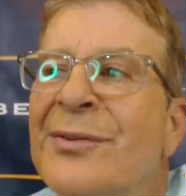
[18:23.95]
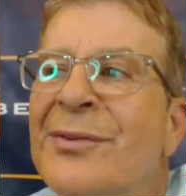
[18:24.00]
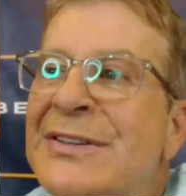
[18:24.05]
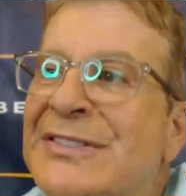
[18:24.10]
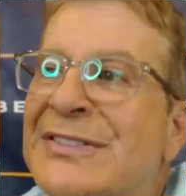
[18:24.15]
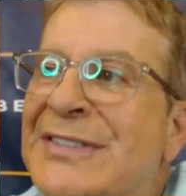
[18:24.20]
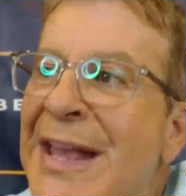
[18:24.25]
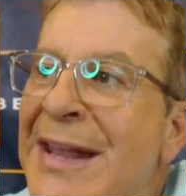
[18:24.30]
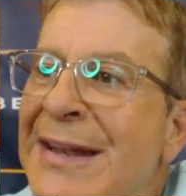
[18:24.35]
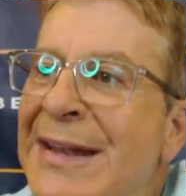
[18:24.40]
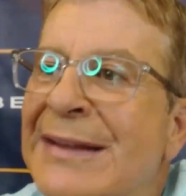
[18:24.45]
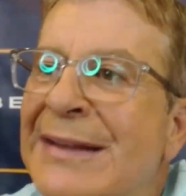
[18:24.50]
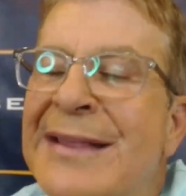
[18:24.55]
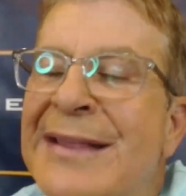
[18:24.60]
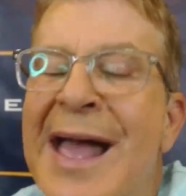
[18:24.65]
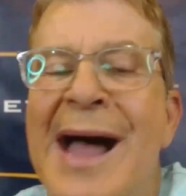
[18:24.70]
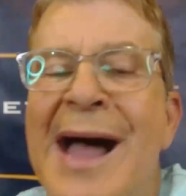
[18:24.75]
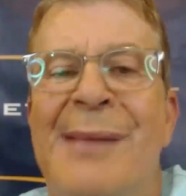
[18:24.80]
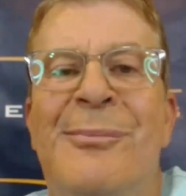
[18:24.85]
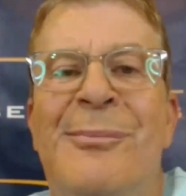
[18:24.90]
And I
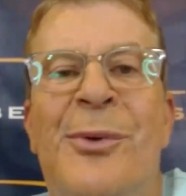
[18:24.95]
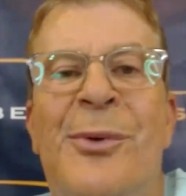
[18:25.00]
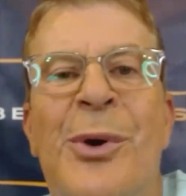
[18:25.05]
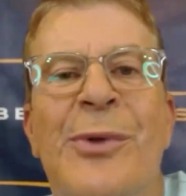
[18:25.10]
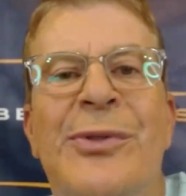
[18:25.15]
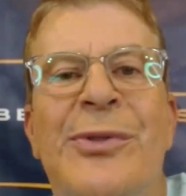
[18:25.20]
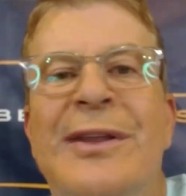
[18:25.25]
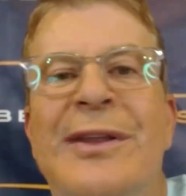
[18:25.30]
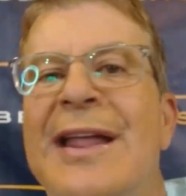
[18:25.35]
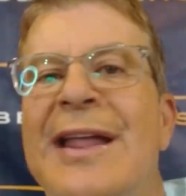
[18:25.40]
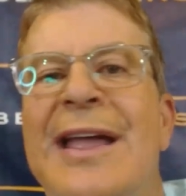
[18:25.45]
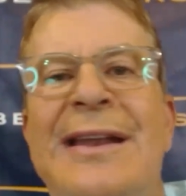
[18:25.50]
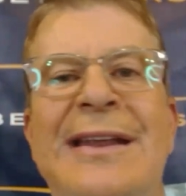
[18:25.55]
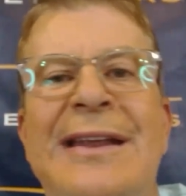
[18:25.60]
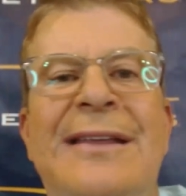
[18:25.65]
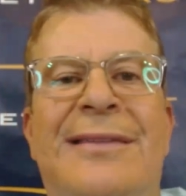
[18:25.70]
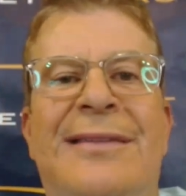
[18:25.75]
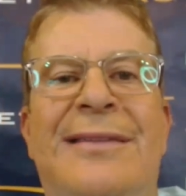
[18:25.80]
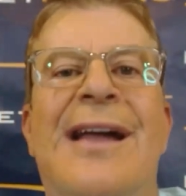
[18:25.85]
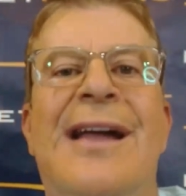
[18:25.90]
resented that more than
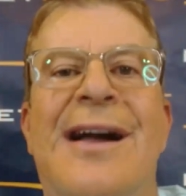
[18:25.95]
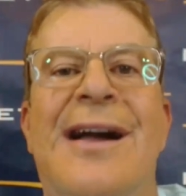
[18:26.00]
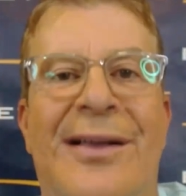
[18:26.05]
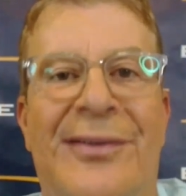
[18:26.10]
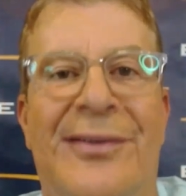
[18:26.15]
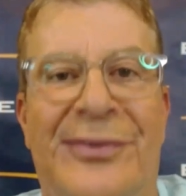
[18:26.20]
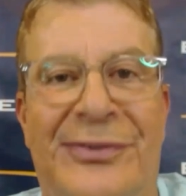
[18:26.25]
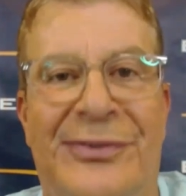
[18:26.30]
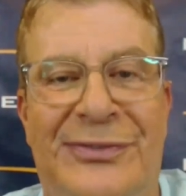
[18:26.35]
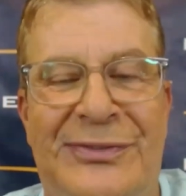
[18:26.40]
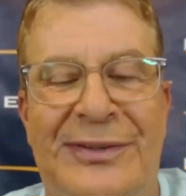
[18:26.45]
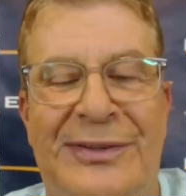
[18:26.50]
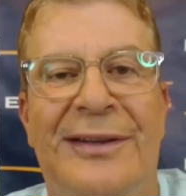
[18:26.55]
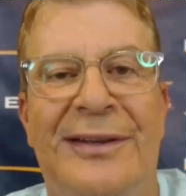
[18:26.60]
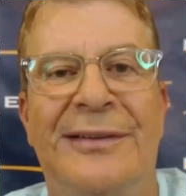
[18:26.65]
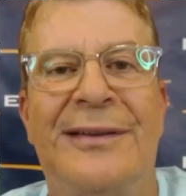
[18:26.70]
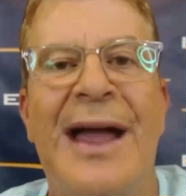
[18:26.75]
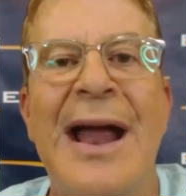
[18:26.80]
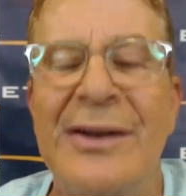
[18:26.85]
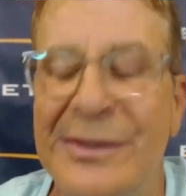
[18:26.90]
anything
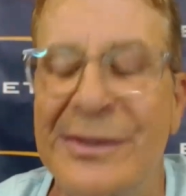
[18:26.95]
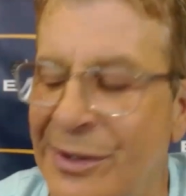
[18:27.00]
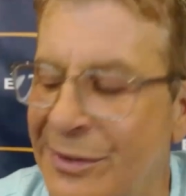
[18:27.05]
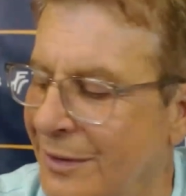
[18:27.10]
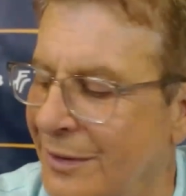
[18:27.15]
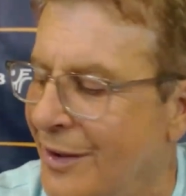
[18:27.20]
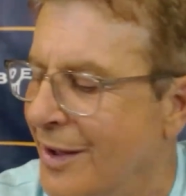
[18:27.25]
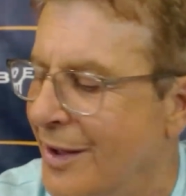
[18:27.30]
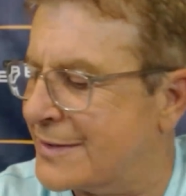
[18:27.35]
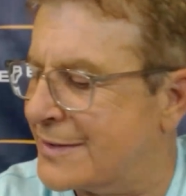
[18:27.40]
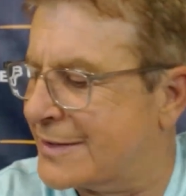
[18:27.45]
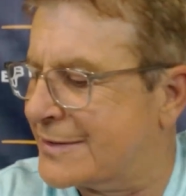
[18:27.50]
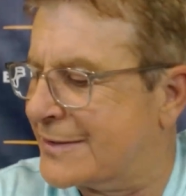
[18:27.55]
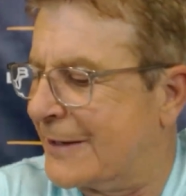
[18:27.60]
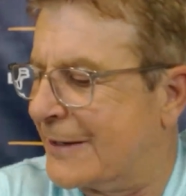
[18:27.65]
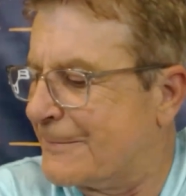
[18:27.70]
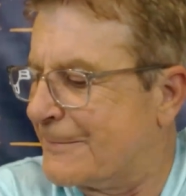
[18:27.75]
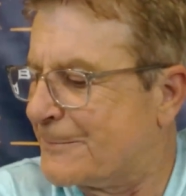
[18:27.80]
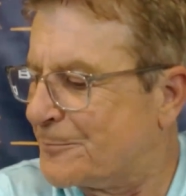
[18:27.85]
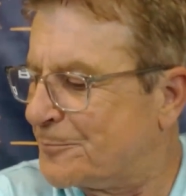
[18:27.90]
else. Darren, your
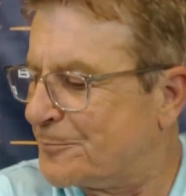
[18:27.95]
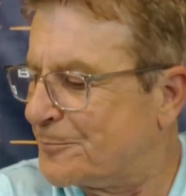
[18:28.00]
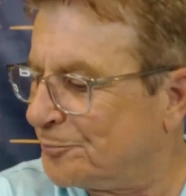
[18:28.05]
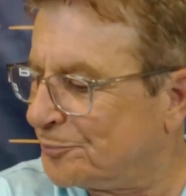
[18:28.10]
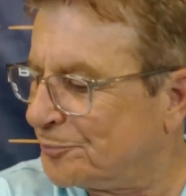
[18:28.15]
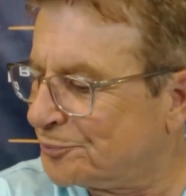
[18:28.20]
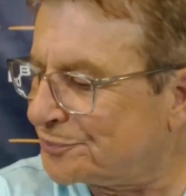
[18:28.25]
thoughts?